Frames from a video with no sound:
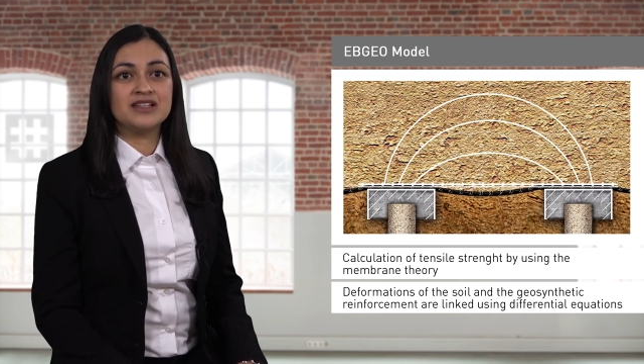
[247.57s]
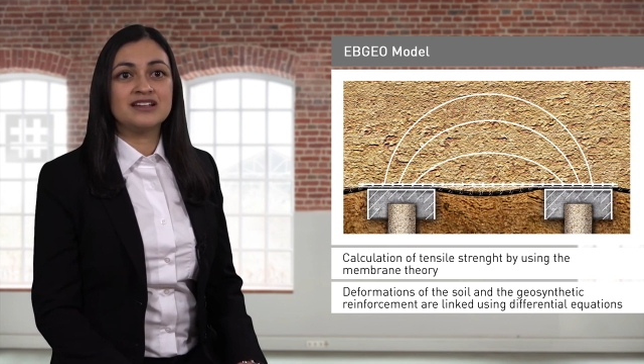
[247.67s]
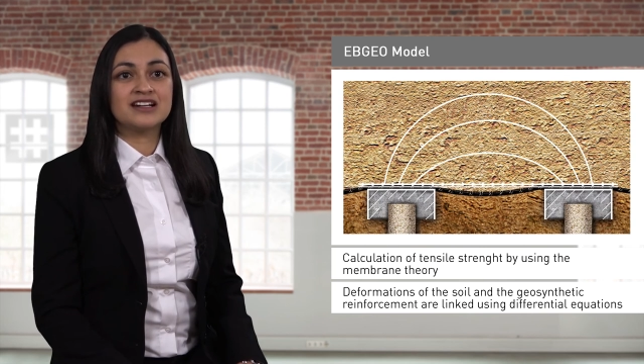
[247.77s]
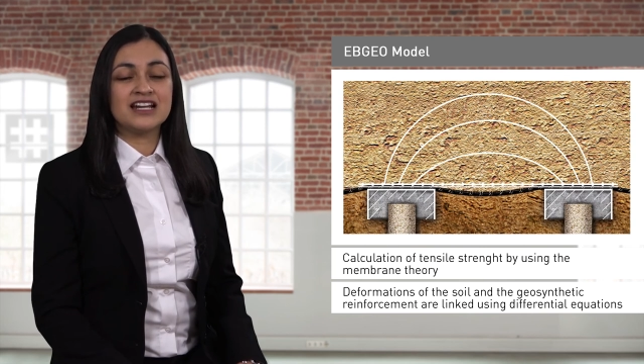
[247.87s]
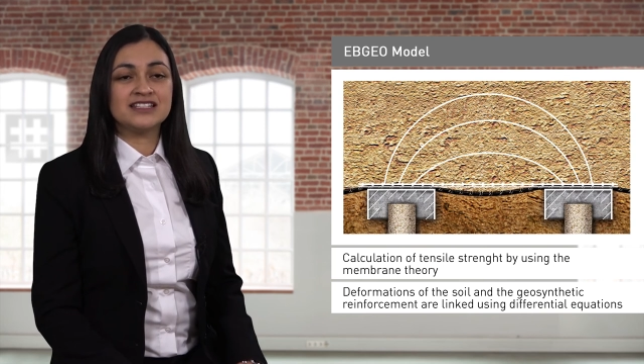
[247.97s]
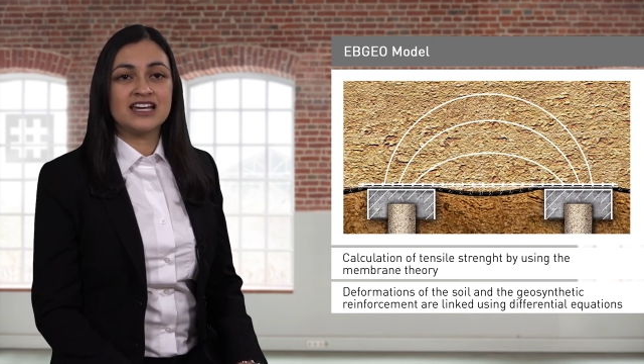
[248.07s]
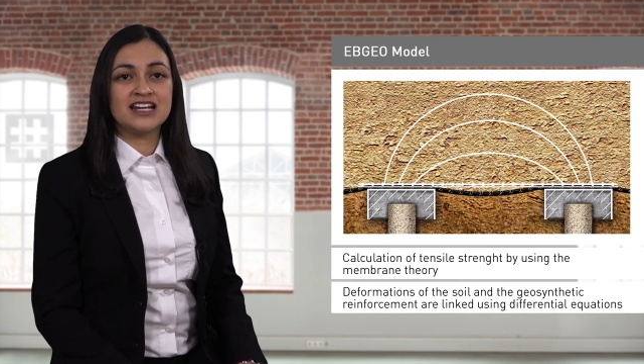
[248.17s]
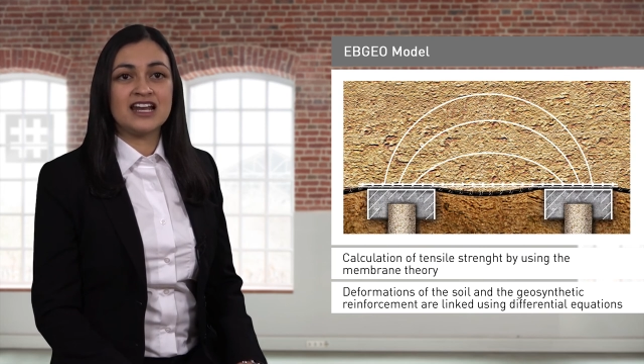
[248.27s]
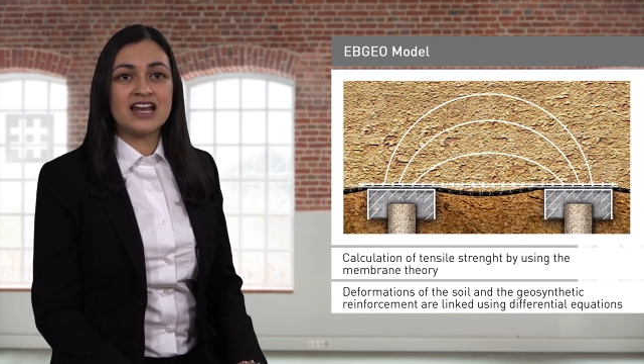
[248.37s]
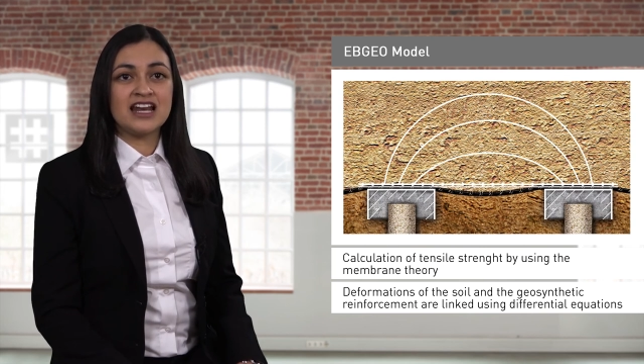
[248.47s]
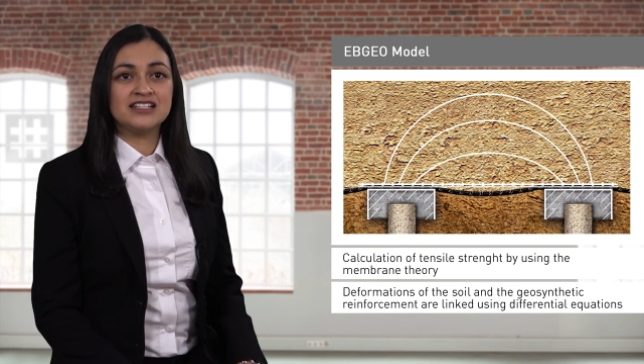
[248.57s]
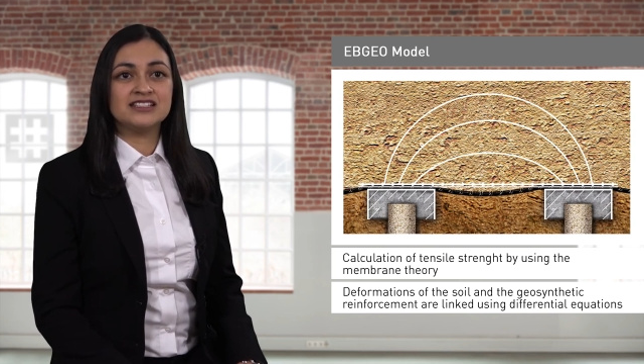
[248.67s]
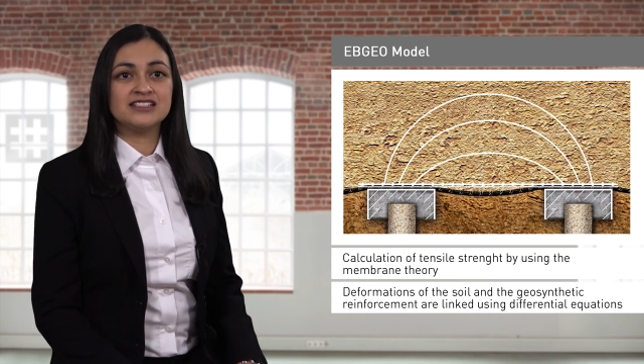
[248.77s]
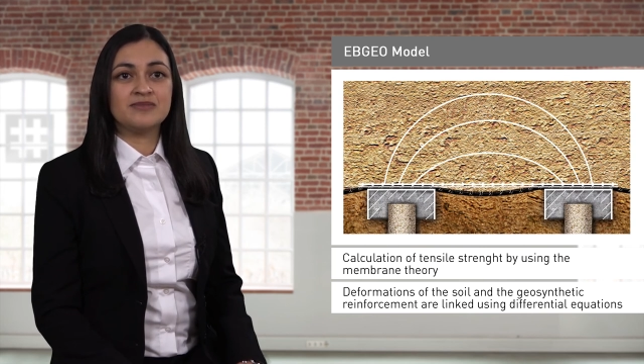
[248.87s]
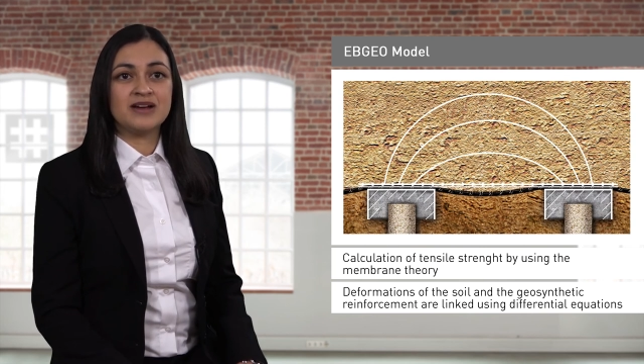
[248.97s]
to enable
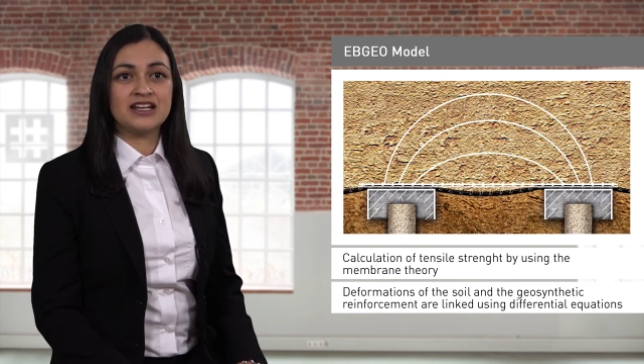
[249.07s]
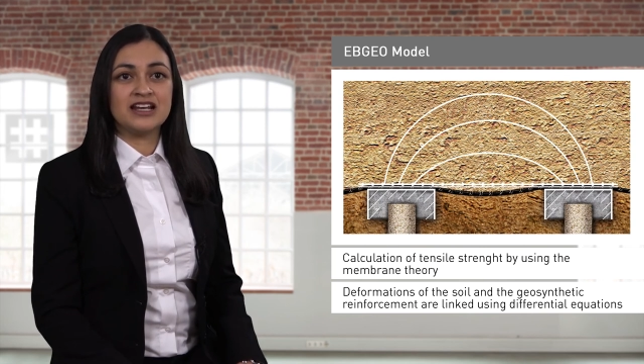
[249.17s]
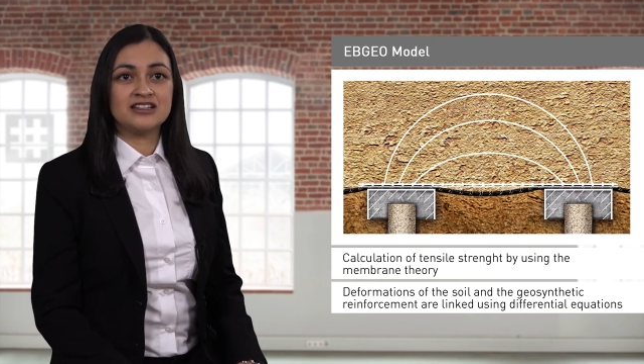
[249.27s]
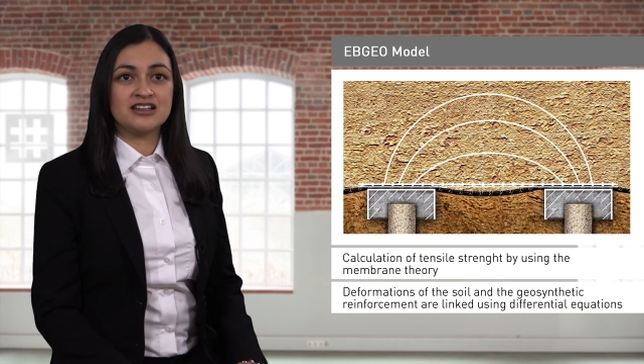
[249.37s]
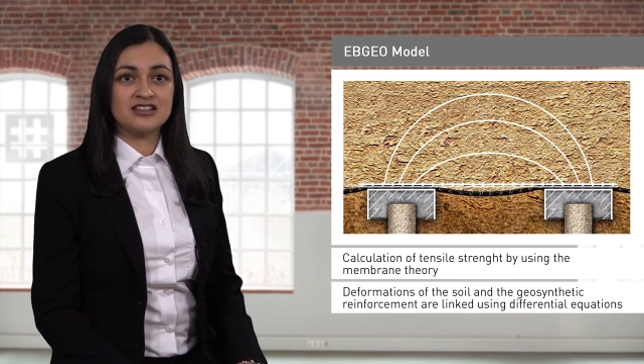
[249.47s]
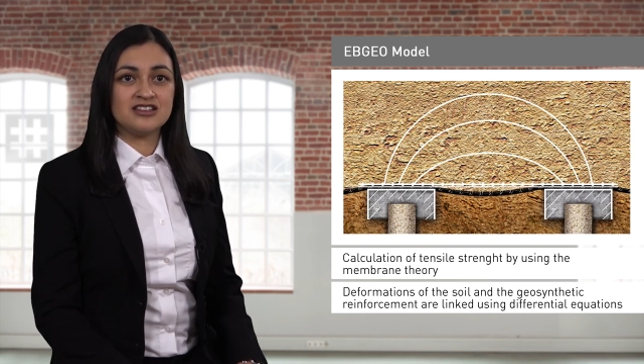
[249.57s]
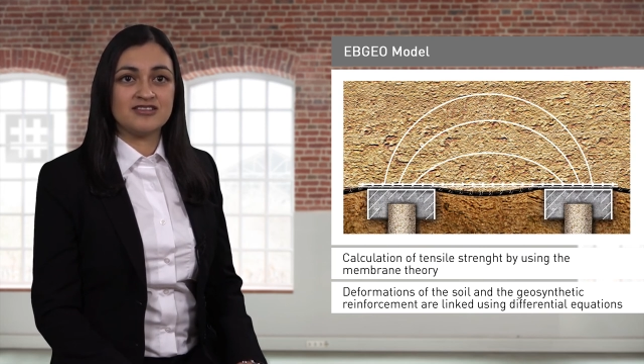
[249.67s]
iterative analysis.